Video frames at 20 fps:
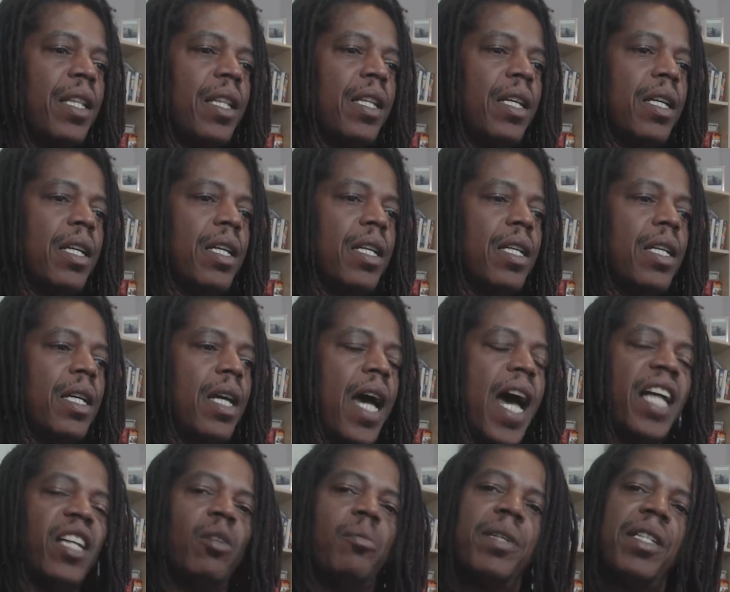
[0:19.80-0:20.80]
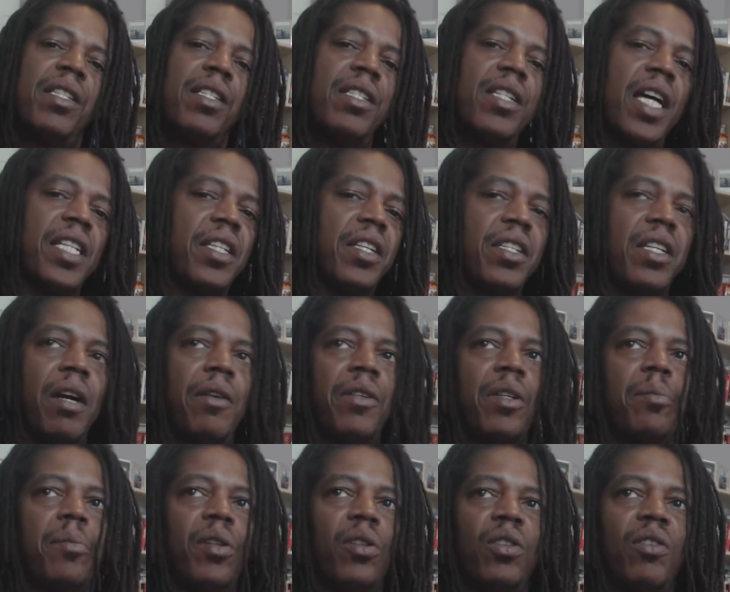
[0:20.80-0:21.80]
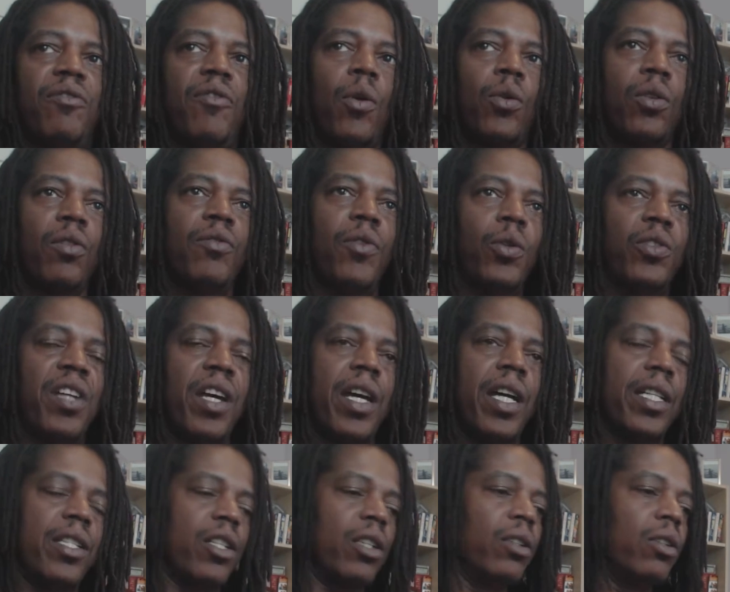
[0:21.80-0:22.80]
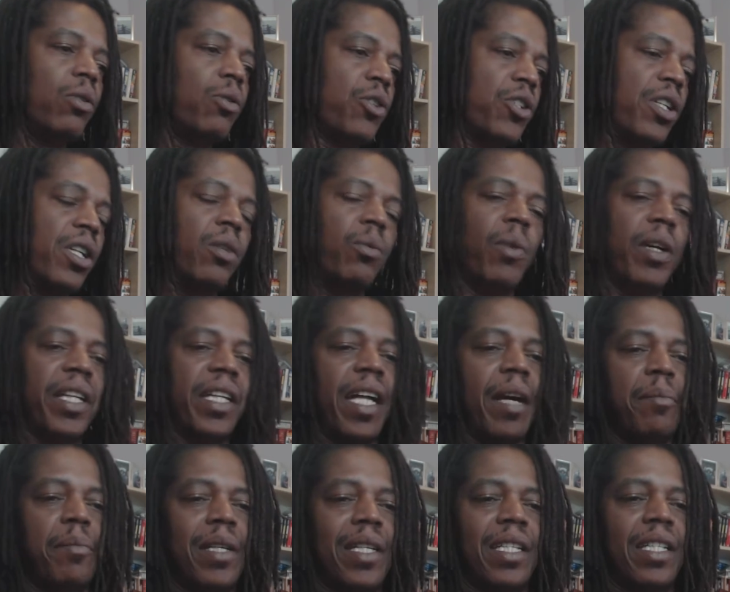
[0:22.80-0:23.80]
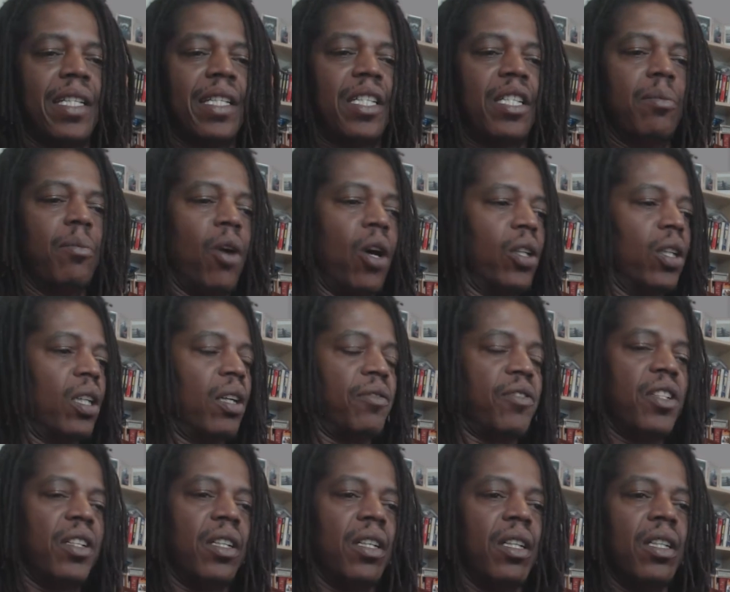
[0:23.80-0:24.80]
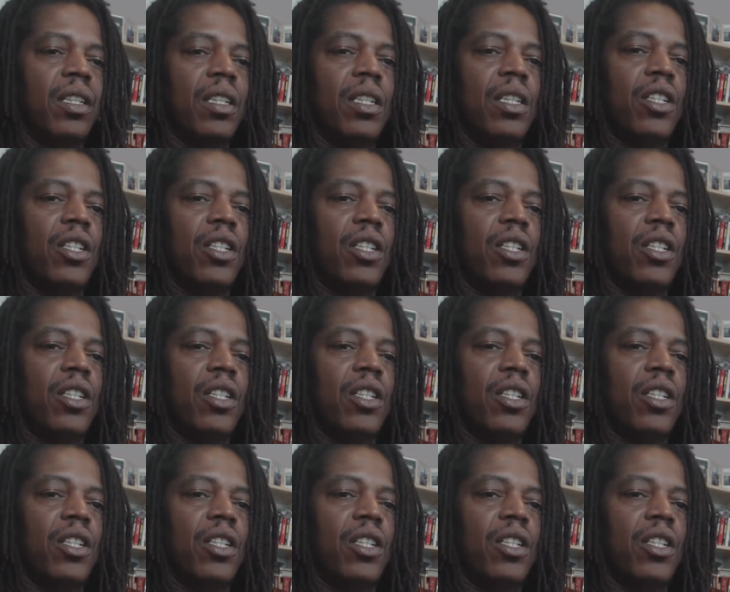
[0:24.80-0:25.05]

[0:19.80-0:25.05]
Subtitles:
the elements necessary to build a photovoltaic solution, whether that be small enough to